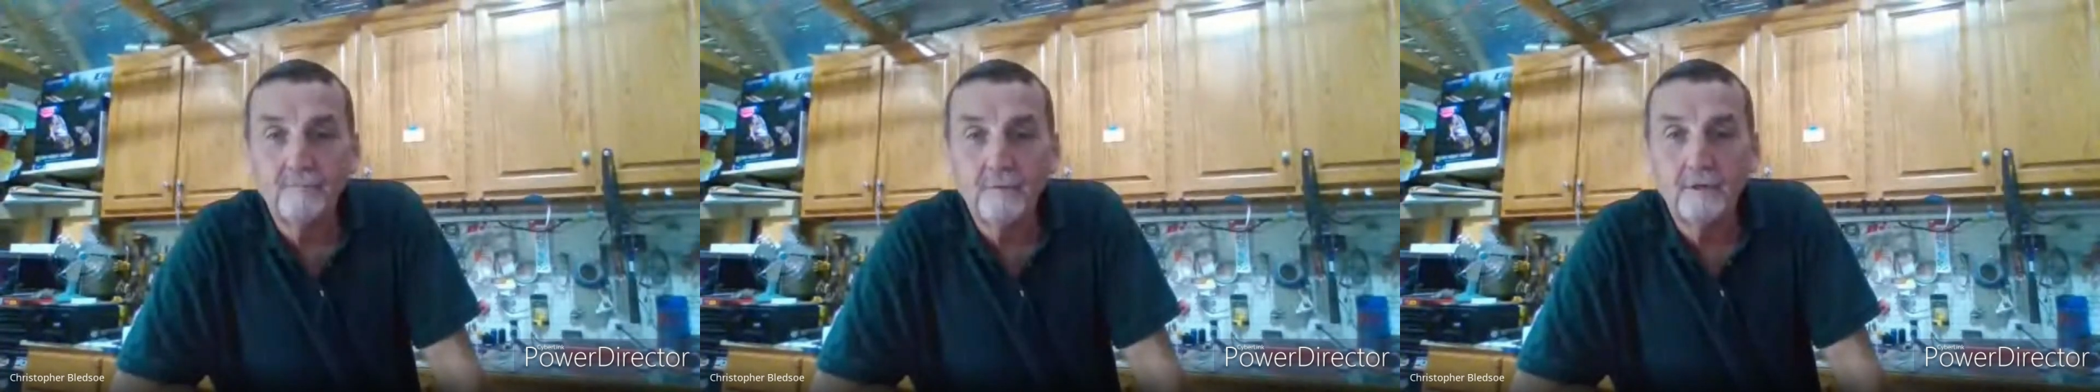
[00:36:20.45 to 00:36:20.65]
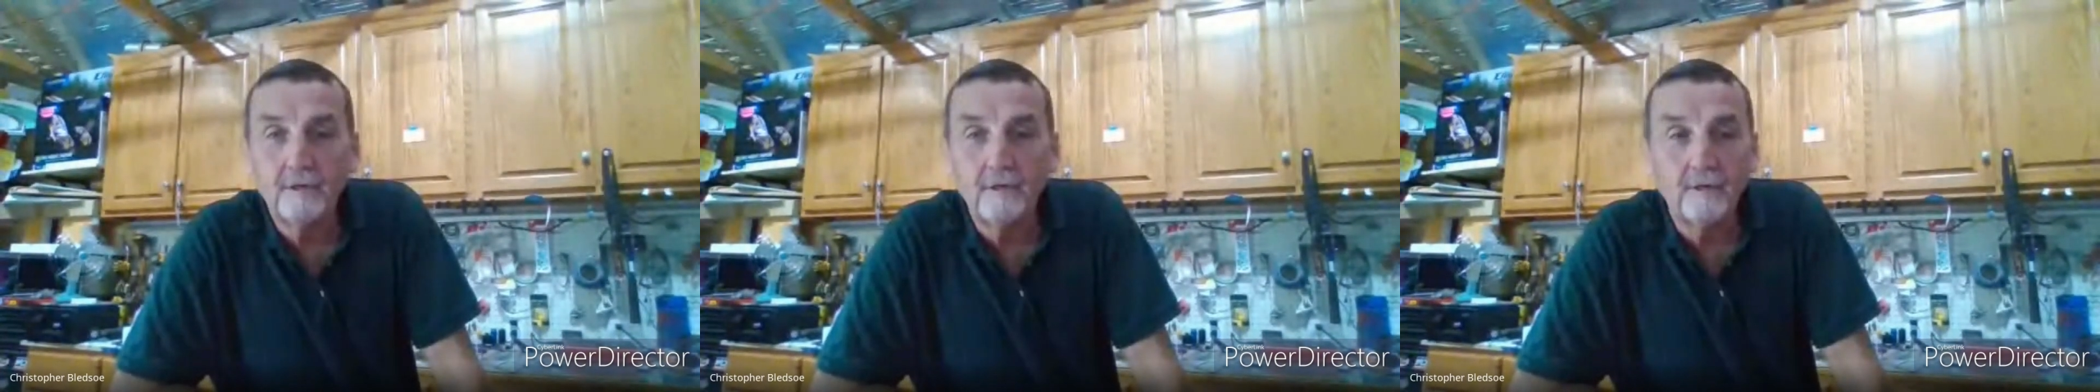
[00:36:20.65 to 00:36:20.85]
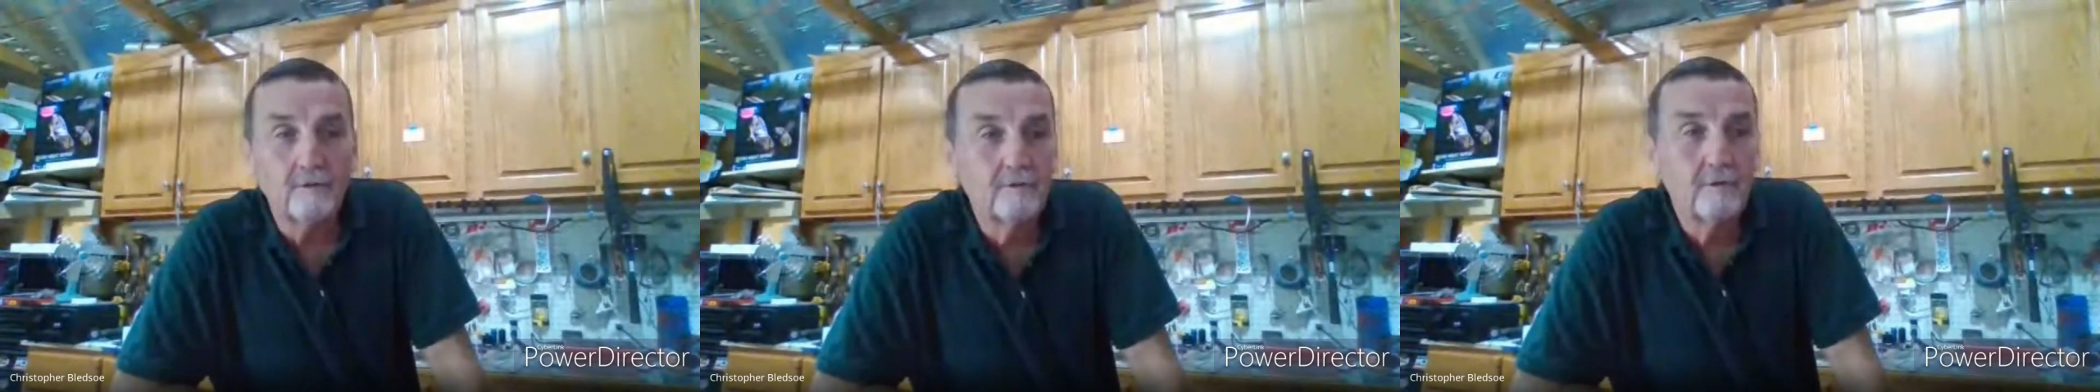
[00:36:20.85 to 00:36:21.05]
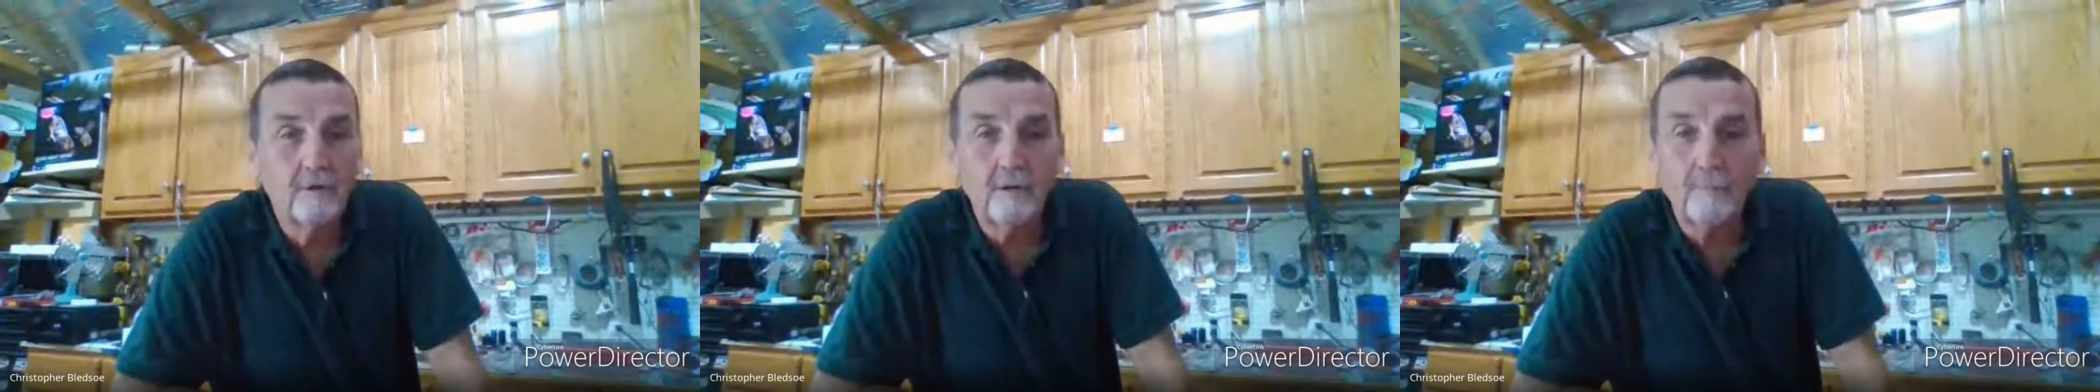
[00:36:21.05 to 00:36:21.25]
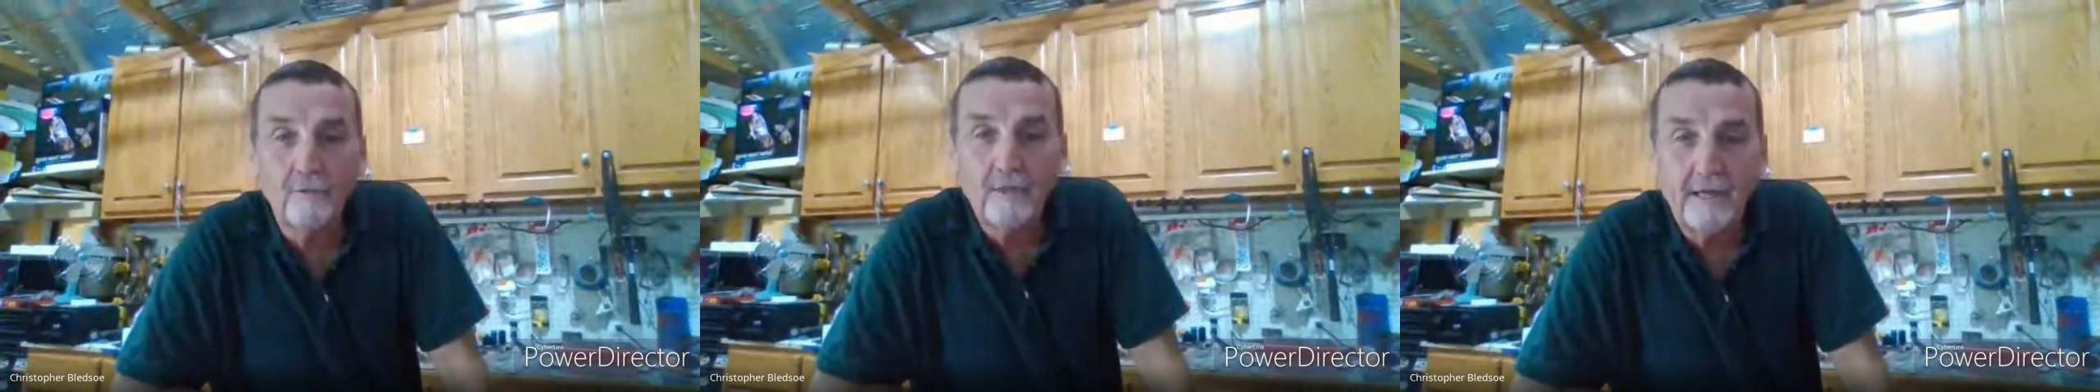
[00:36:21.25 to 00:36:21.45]
you know a
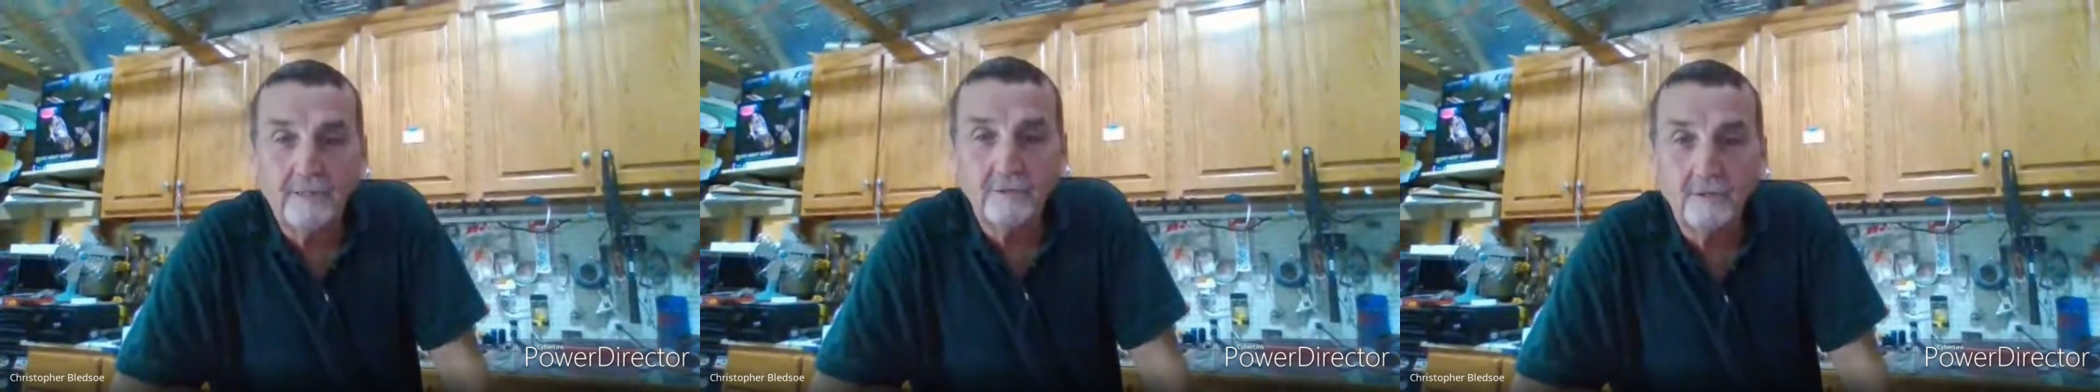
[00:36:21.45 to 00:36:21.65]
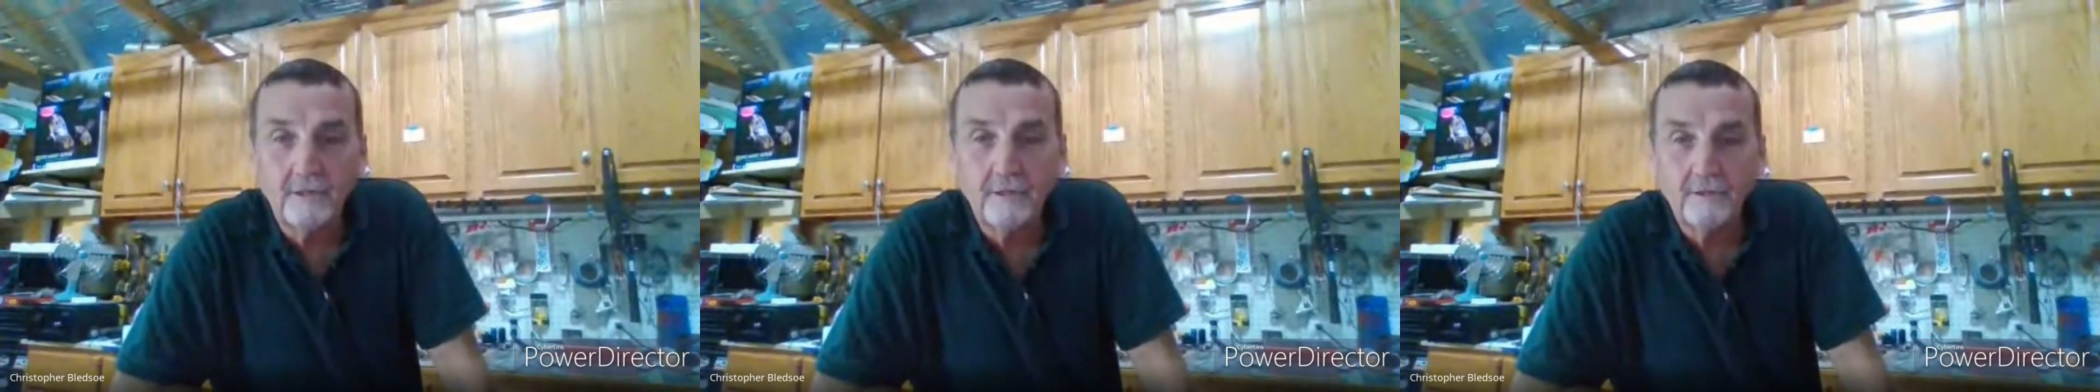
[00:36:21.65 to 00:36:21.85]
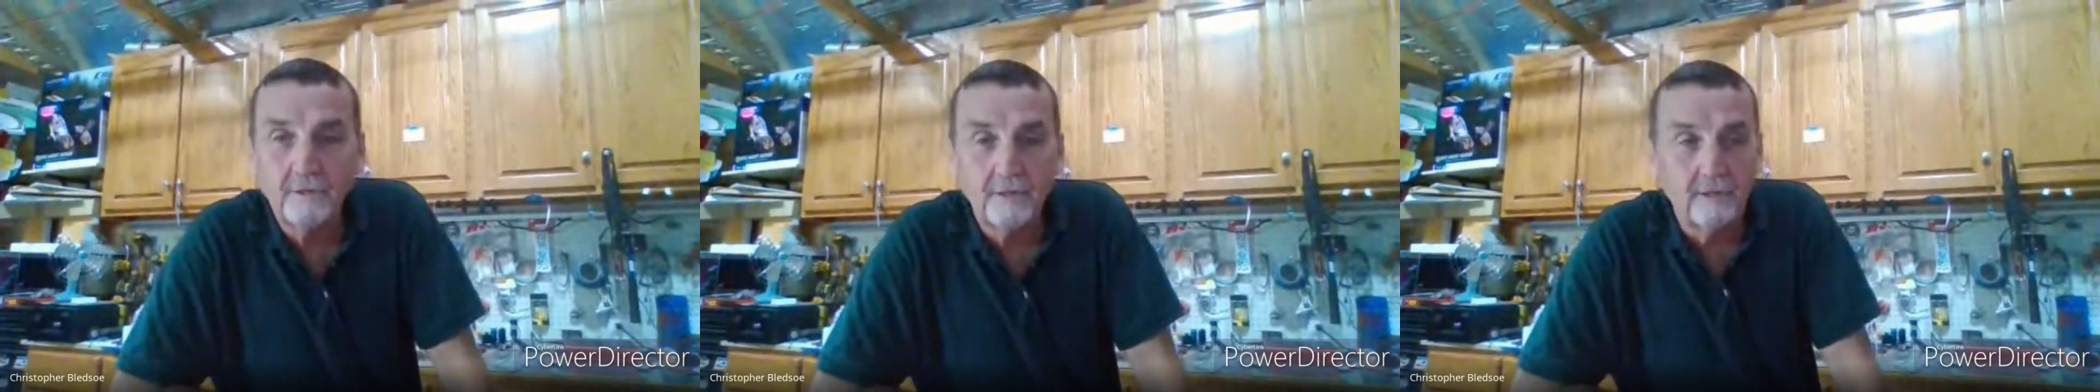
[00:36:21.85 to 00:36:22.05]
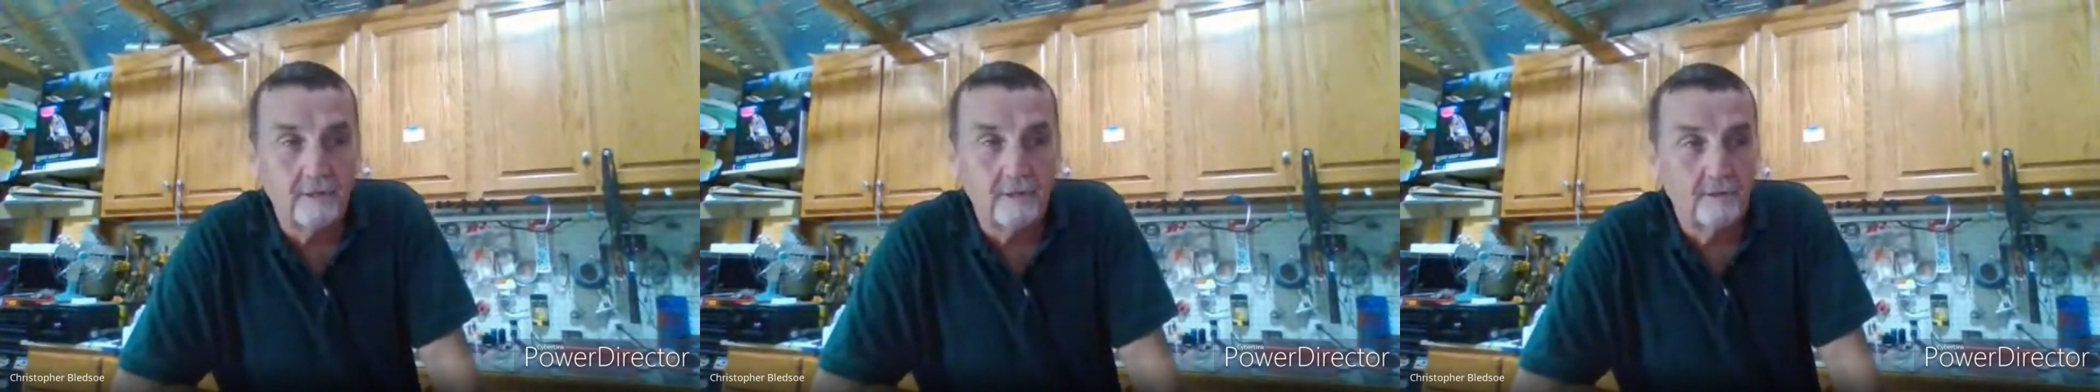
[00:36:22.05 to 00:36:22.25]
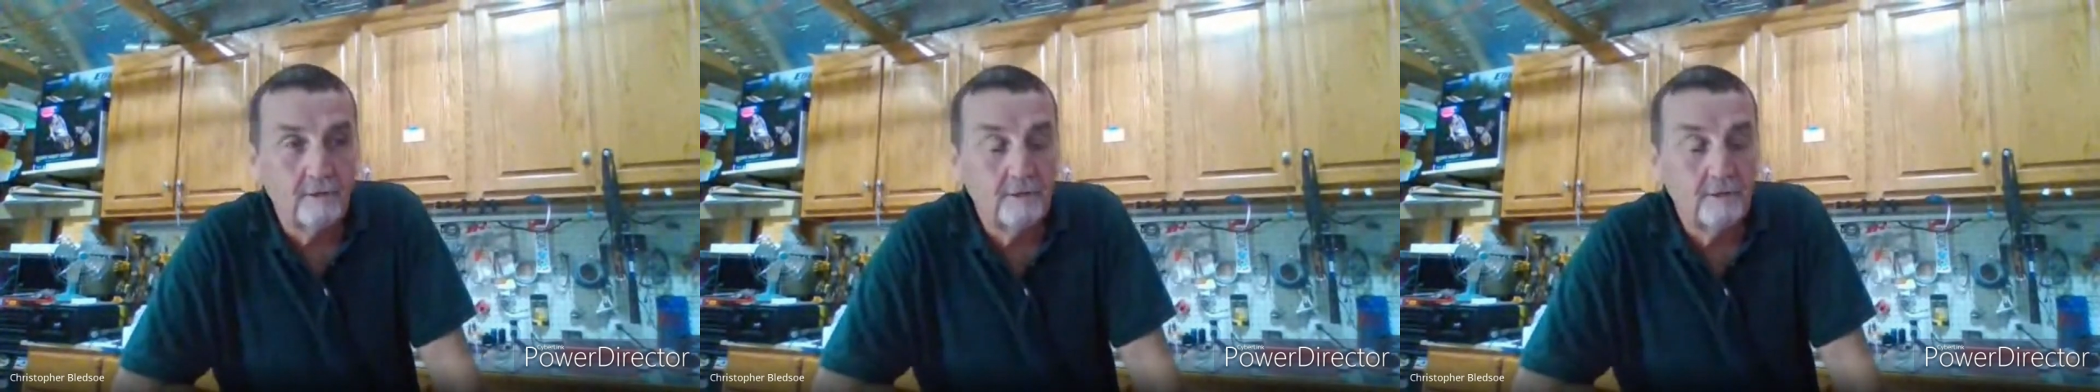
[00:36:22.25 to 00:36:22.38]
couple thousand years ago.